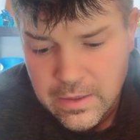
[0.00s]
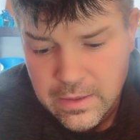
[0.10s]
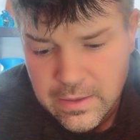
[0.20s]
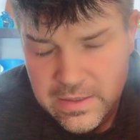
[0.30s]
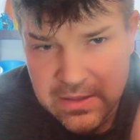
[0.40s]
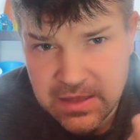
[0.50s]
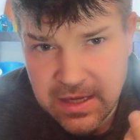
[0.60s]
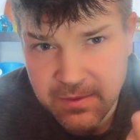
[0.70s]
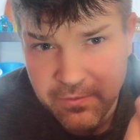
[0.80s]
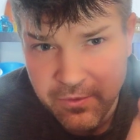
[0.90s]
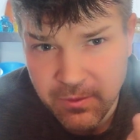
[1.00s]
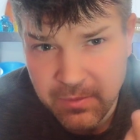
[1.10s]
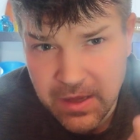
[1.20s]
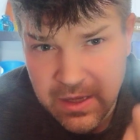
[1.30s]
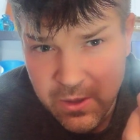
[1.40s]
stamp for a
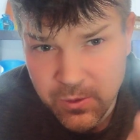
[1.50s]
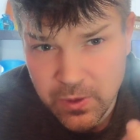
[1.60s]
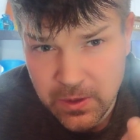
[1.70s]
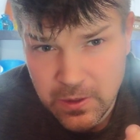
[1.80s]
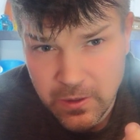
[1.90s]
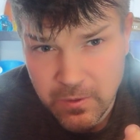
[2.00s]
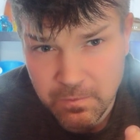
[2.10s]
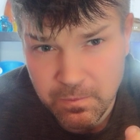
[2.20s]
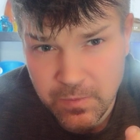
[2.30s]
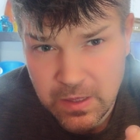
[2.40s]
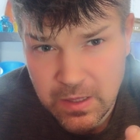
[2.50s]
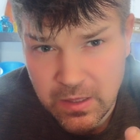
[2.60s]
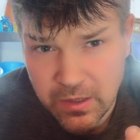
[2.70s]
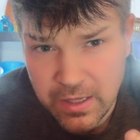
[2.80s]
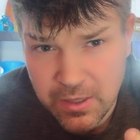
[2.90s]
maker in here, and the
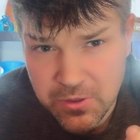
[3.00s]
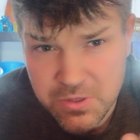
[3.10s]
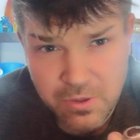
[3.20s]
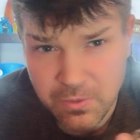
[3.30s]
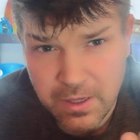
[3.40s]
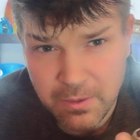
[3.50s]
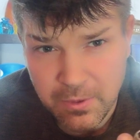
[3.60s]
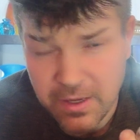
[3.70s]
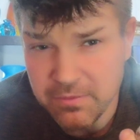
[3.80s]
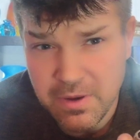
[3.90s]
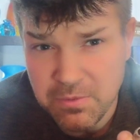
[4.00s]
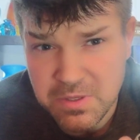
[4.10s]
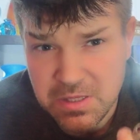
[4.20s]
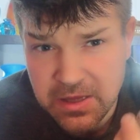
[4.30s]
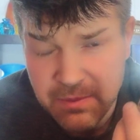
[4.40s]
letters don't line up right. I've never
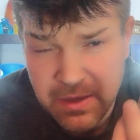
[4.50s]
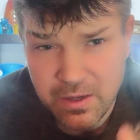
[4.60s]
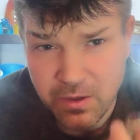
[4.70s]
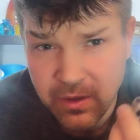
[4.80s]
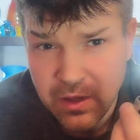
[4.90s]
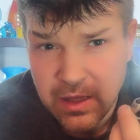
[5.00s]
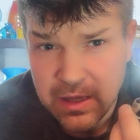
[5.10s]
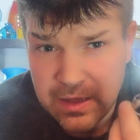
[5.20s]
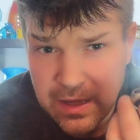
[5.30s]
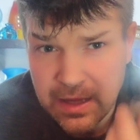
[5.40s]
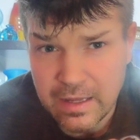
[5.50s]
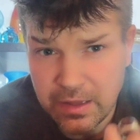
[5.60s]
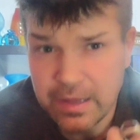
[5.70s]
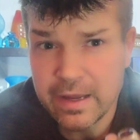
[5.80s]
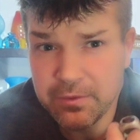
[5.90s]
seen that maker not
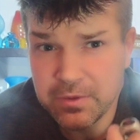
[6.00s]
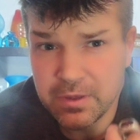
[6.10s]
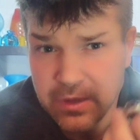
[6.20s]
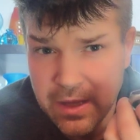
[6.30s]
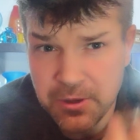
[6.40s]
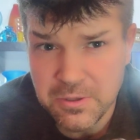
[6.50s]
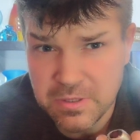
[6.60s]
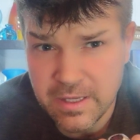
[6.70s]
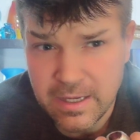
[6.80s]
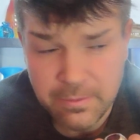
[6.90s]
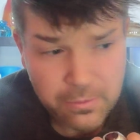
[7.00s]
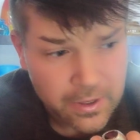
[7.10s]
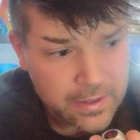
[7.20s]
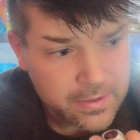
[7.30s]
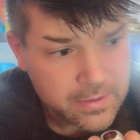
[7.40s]
have the letters line up
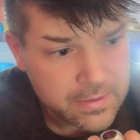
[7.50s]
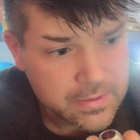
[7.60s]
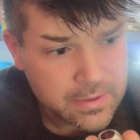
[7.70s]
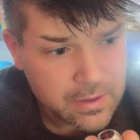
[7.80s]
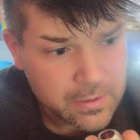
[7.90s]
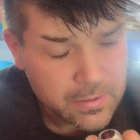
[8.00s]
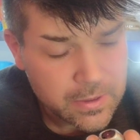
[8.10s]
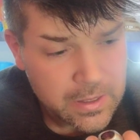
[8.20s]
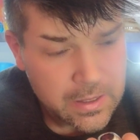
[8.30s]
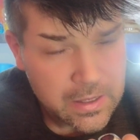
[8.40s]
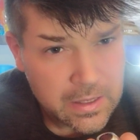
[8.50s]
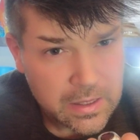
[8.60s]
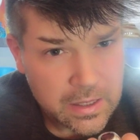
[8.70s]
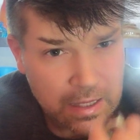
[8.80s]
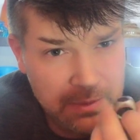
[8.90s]
right. So
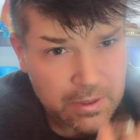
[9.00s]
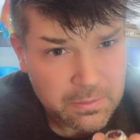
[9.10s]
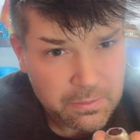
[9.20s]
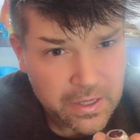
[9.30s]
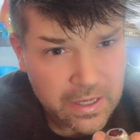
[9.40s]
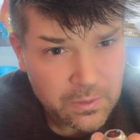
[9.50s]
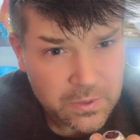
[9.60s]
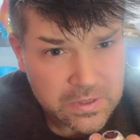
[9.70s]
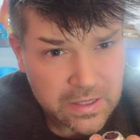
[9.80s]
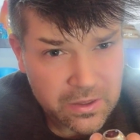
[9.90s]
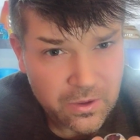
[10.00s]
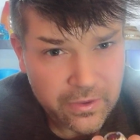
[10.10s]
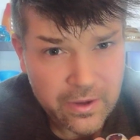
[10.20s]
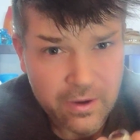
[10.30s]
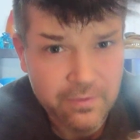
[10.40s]
I'm going to bet once I get all
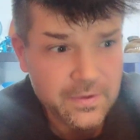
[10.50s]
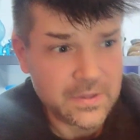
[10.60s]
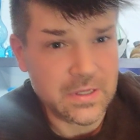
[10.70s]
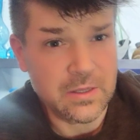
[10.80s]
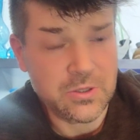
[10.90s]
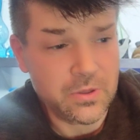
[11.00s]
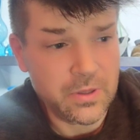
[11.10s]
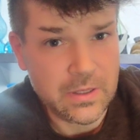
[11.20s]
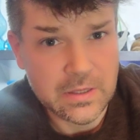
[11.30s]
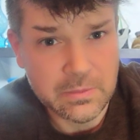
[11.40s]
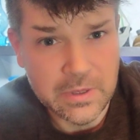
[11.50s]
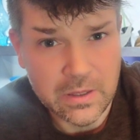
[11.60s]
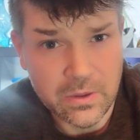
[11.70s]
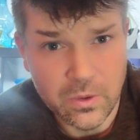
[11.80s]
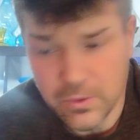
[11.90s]
that off, it's going to turn into being
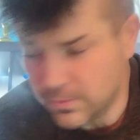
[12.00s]
gold.